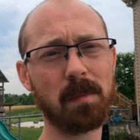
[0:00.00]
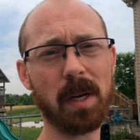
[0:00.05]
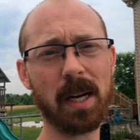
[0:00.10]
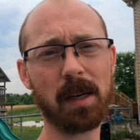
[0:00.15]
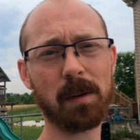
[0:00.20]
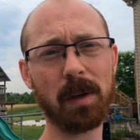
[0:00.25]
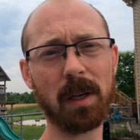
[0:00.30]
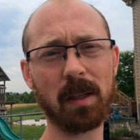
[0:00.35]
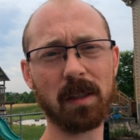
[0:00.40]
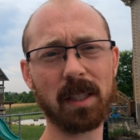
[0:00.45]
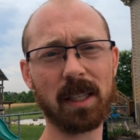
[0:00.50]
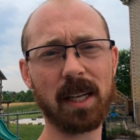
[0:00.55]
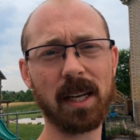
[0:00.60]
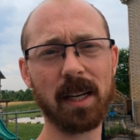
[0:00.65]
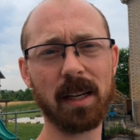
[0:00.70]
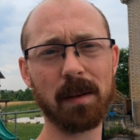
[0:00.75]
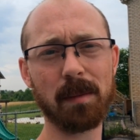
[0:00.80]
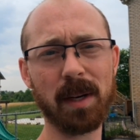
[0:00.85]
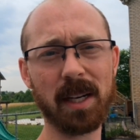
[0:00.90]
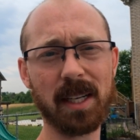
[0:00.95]
back when I was a
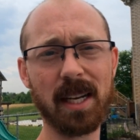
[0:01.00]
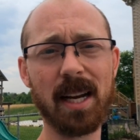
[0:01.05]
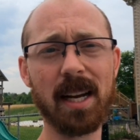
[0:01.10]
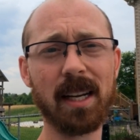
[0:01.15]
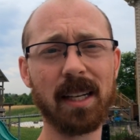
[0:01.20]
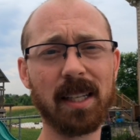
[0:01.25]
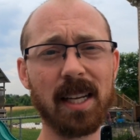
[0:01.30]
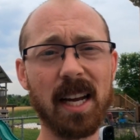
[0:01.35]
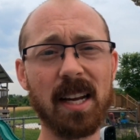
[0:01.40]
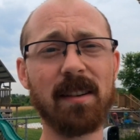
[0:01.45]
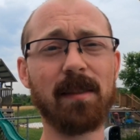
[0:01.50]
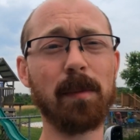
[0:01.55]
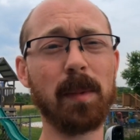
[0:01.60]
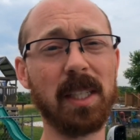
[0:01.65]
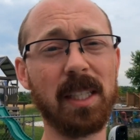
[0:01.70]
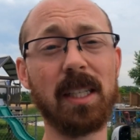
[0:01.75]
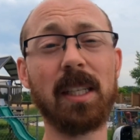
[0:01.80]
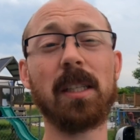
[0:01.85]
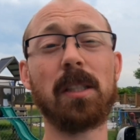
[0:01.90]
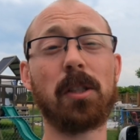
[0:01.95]
kid, my dad gave
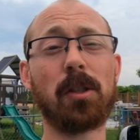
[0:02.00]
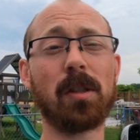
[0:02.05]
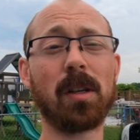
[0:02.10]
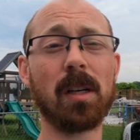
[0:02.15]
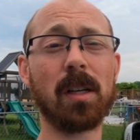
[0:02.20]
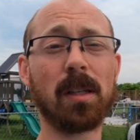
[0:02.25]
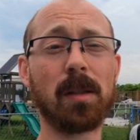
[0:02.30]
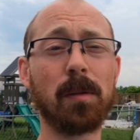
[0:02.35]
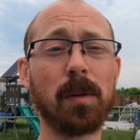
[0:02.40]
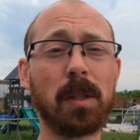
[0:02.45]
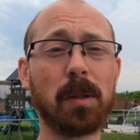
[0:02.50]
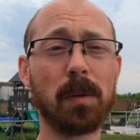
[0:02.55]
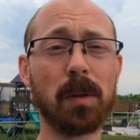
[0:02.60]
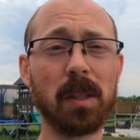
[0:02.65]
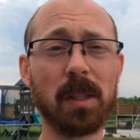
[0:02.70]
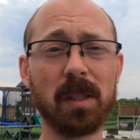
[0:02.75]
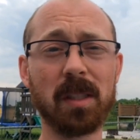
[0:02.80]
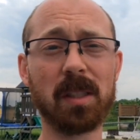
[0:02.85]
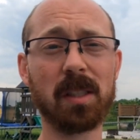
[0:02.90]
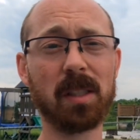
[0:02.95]
me his truck, which
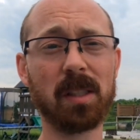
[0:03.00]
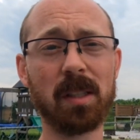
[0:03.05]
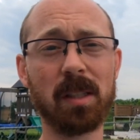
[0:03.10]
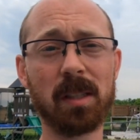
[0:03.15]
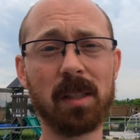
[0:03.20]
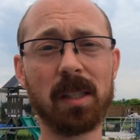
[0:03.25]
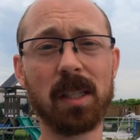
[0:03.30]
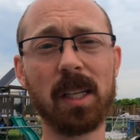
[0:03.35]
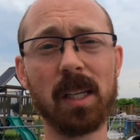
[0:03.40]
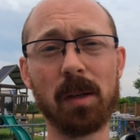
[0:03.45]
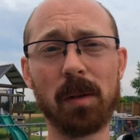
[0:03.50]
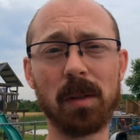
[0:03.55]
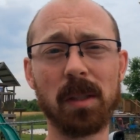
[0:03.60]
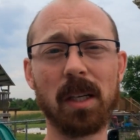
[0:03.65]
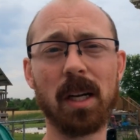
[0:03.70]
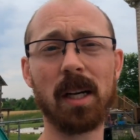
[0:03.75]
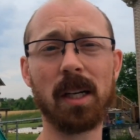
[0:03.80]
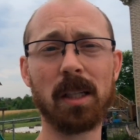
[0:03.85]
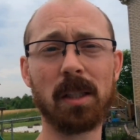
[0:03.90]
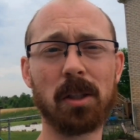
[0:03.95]
was, you know, a
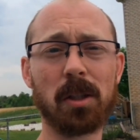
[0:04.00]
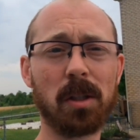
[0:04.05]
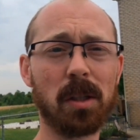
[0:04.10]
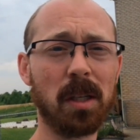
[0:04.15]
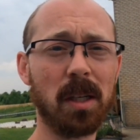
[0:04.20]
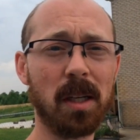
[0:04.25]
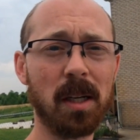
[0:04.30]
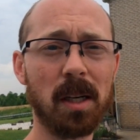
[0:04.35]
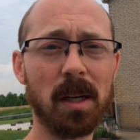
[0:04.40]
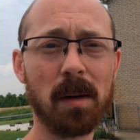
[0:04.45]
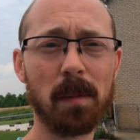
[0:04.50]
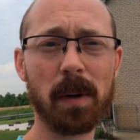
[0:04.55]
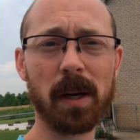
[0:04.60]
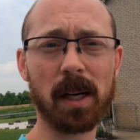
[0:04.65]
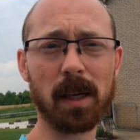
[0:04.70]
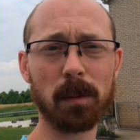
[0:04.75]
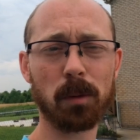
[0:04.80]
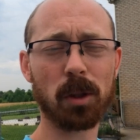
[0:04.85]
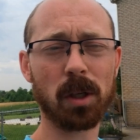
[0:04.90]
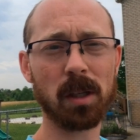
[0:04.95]
Dodge
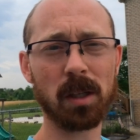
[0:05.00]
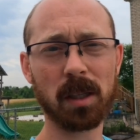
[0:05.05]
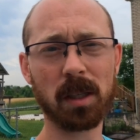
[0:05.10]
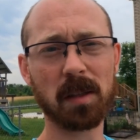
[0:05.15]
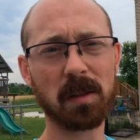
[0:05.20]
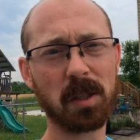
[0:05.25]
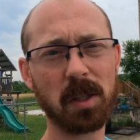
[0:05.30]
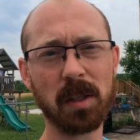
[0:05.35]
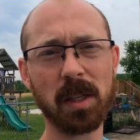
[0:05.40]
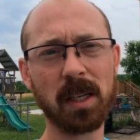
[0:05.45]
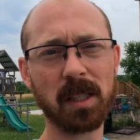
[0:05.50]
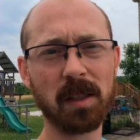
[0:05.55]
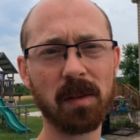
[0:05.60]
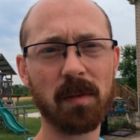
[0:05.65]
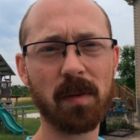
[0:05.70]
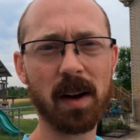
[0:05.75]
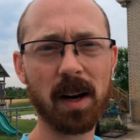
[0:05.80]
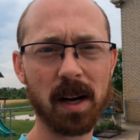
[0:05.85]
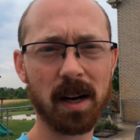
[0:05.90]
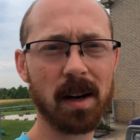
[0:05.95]
pickup truck,
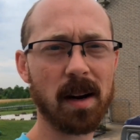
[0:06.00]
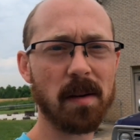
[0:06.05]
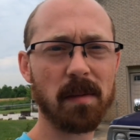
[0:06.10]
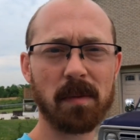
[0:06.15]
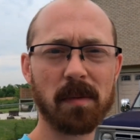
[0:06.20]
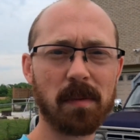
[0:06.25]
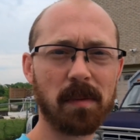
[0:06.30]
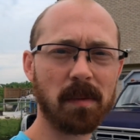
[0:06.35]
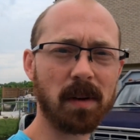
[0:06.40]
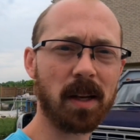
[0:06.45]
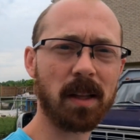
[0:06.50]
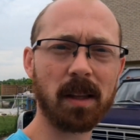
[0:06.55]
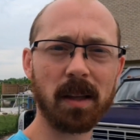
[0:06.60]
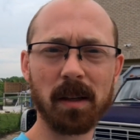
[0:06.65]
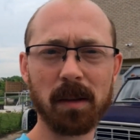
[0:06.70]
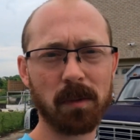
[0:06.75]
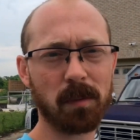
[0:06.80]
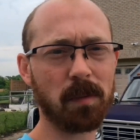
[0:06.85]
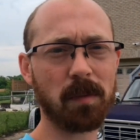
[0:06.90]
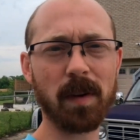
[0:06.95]
2005,
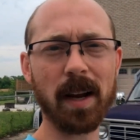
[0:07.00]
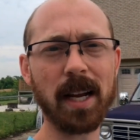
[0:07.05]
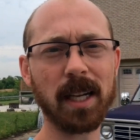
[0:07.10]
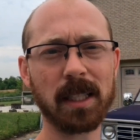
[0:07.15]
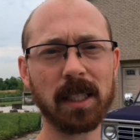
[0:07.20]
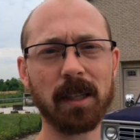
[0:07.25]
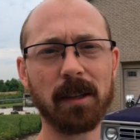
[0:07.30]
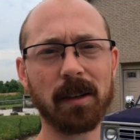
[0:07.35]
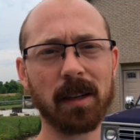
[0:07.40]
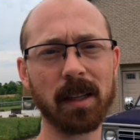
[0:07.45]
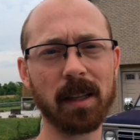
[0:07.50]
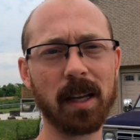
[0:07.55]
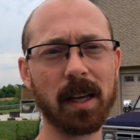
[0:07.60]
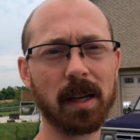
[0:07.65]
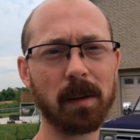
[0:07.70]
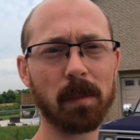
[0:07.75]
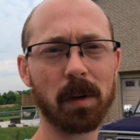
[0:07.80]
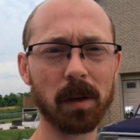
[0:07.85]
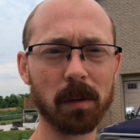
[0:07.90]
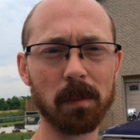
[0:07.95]
nothing fancy or
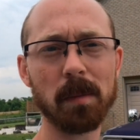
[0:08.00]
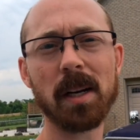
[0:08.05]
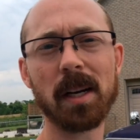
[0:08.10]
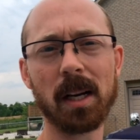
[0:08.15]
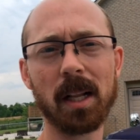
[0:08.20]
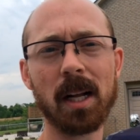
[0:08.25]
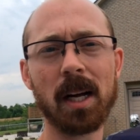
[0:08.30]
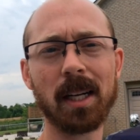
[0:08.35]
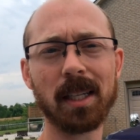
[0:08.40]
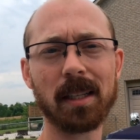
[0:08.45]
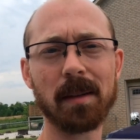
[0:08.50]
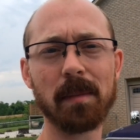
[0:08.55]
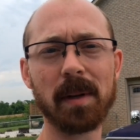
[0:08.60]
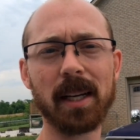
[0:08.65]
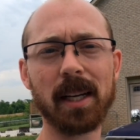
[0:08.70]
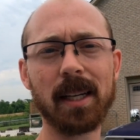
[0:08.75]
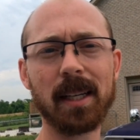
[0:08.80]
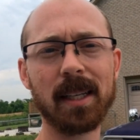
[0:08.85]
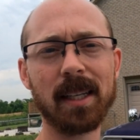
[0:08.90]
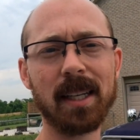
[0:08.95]
anything, but it meant a lot to
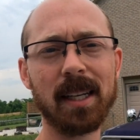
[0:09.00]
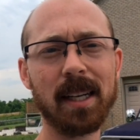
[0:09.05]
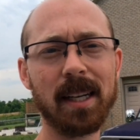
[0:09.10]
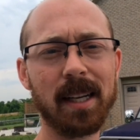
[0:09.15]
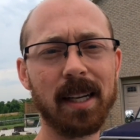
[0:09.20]
me.